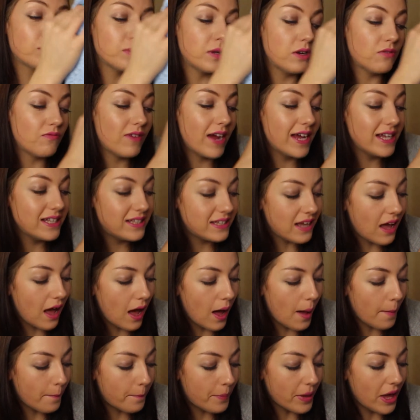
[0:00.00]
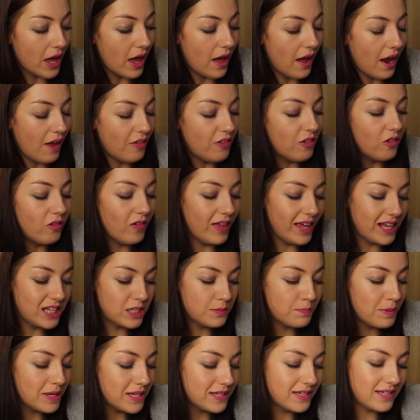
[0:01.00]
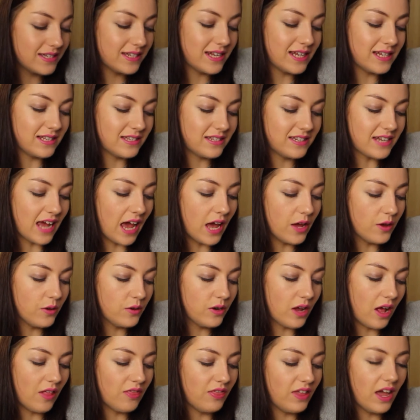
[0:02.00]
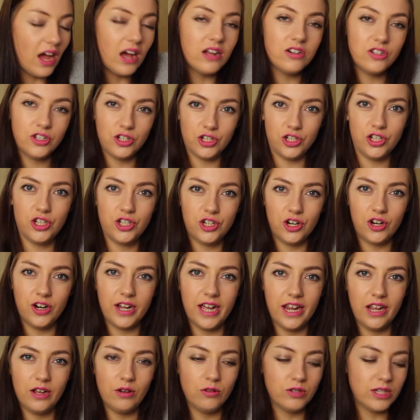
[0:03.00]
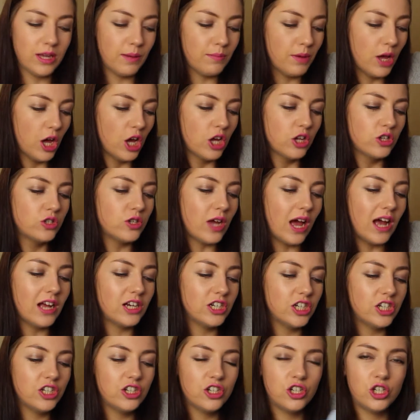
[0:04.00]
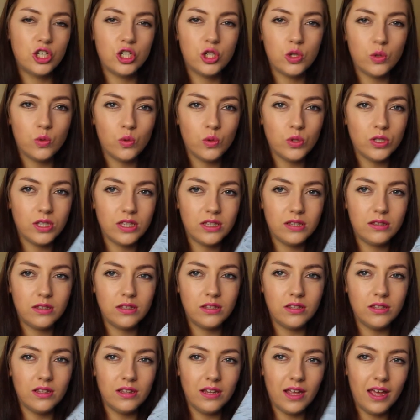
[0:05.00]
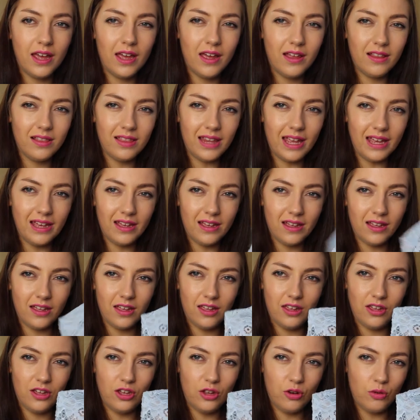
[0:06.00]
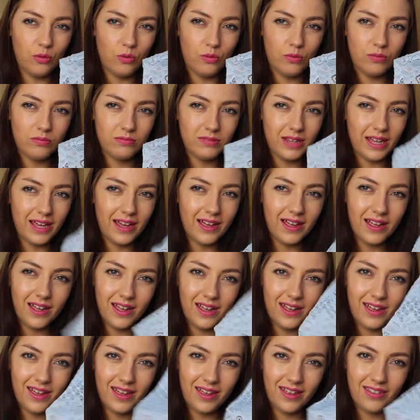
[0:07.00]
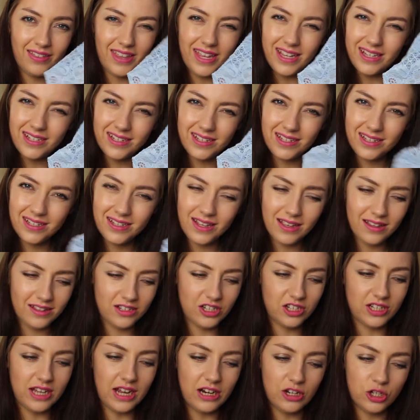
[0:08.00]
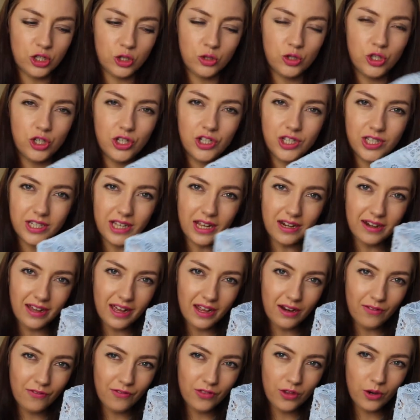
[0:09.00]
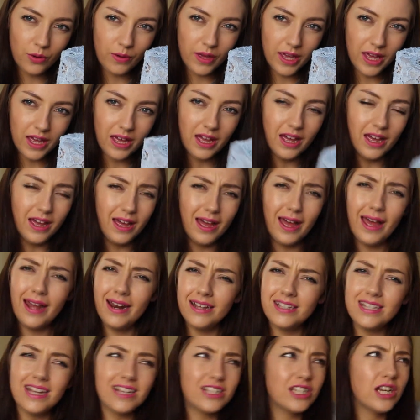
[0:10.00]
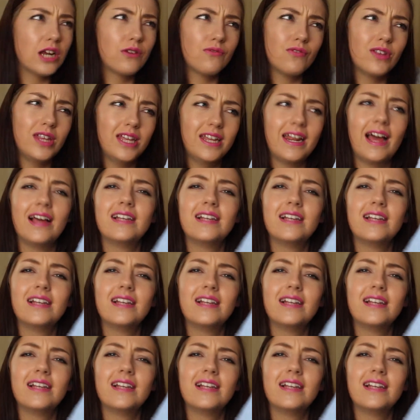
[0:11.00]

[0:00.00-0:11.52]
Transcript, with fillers: is when it rides up the lace bit stays down and the underskirt kind of goes up so it actually just shows like you know like this it just kind of shows your skin kind of through it and it's actually a really